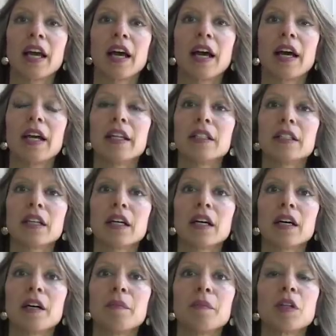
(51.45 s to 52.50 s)
And
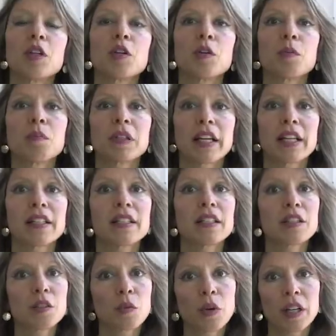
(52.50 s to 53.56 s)
um, you place
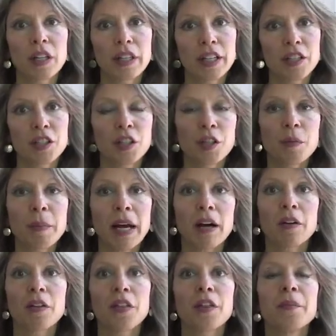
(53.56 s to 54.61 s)
this oil into your
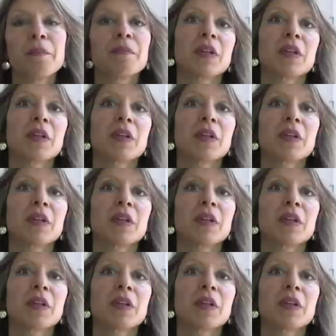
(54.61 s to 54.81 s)
mouth